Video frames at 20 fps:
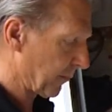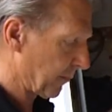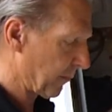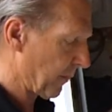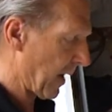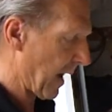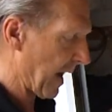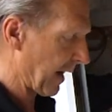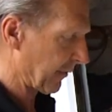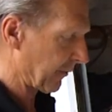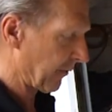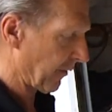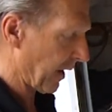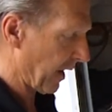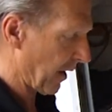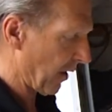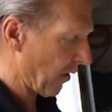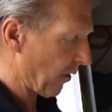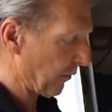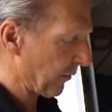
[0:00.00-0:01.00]
back
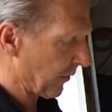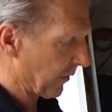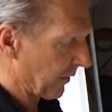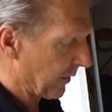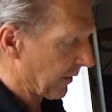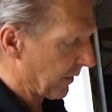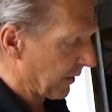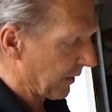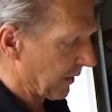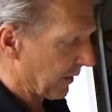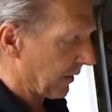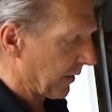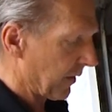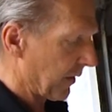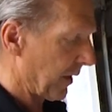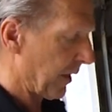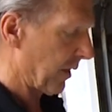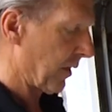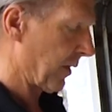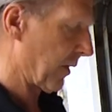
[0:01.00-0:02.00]
valve
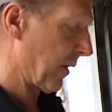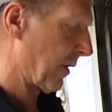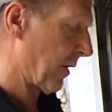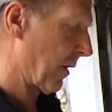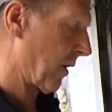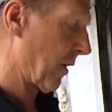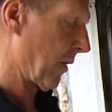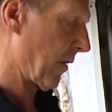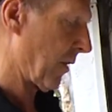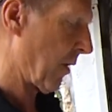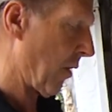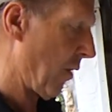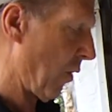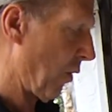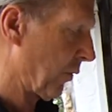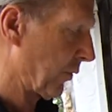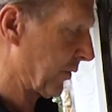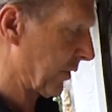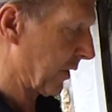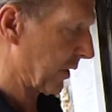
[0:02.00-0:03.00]
that
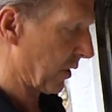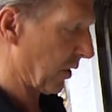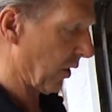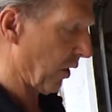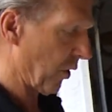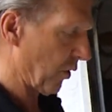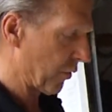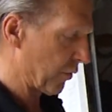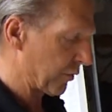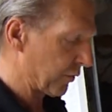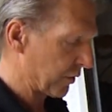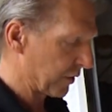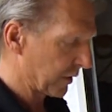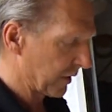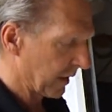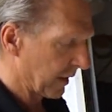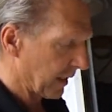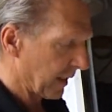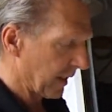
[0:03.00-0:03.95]
holds it closed.